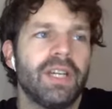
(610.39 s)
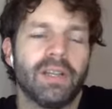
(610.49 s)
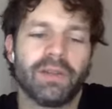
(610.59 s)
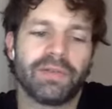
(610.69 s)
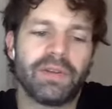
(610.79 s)

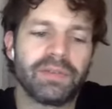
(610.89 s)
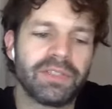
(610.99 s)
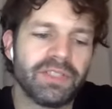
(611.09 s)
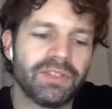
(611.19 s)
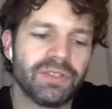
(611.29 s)
a lot of
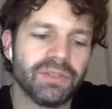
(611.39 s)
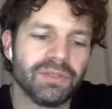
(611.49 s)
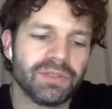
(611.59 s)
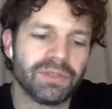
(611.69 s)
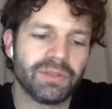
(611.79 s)
effort
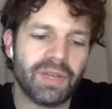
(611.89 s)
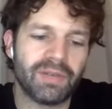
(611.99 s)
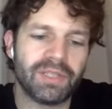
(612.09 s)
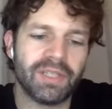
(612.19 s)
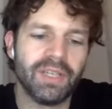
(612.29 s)
into sort of
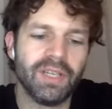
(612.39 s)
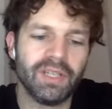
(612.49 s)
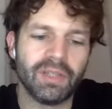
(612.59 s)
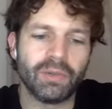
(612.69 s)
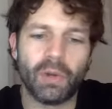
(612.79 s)
having,
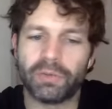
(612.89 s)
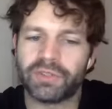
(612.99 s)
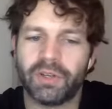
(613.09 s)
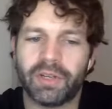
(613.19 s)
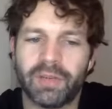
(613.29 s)
no
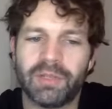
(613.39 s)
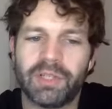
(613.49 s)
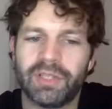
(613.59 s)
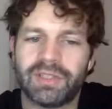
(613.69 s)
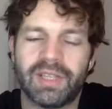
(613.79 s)
stock
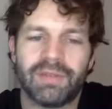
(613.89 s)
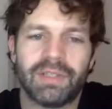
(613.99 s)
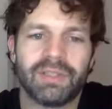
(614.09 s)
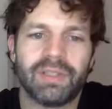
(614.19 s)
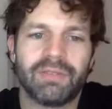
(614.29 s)
images and having
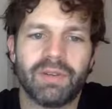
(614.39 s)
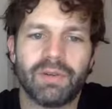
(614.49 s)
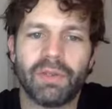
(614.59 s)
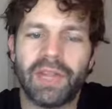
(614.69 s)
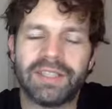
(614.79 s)
it
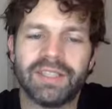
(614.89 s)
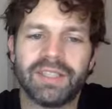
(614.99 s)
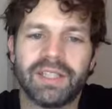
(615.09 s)
very authentic.